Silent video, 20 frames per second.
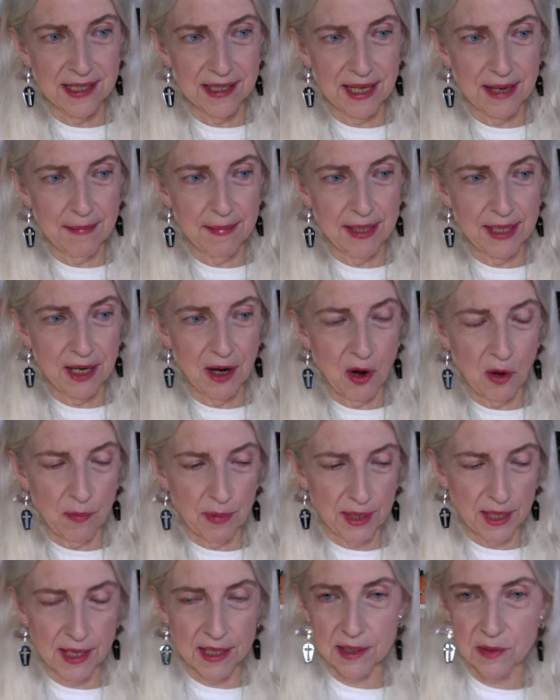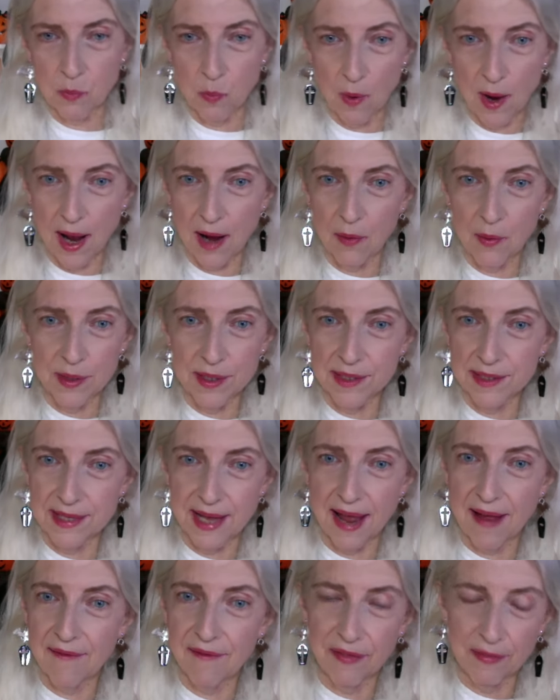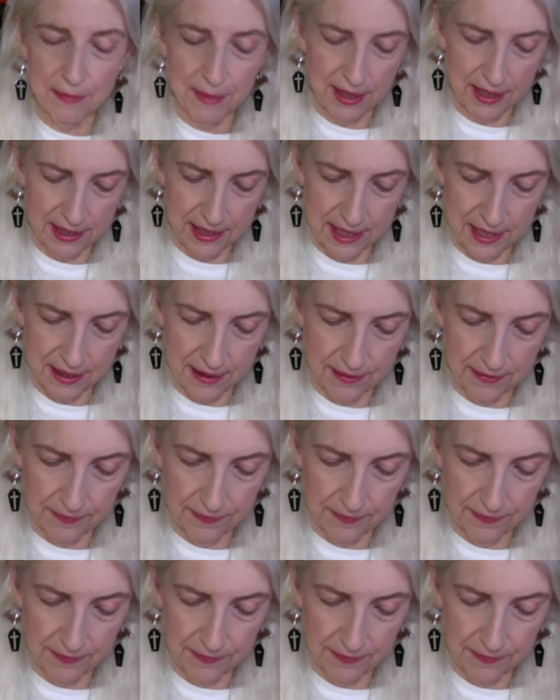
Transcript: let me know because wow, is that familiar?